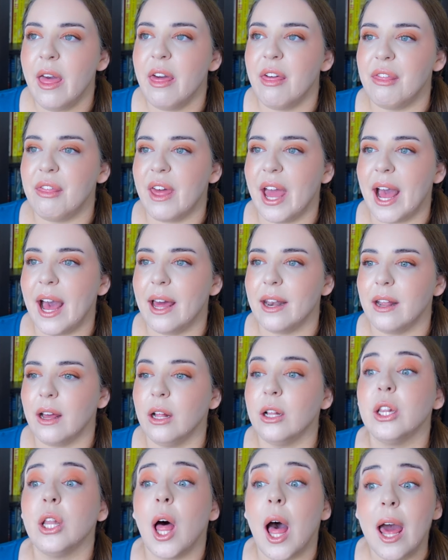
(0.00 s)
that
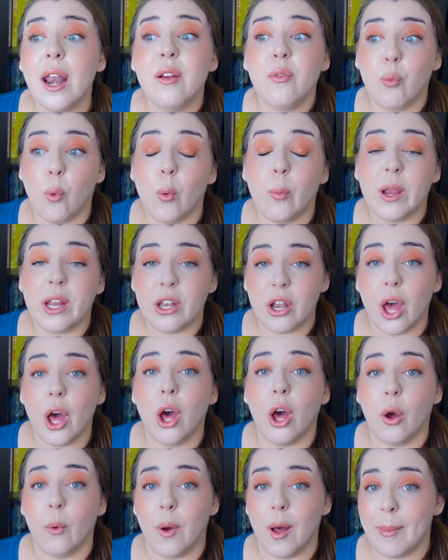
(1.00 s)
a lot of what we
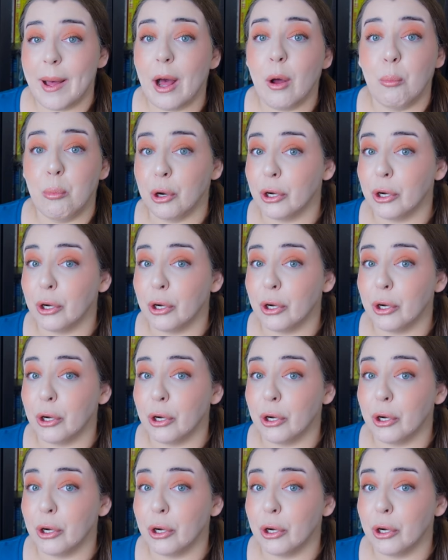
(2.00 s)
know about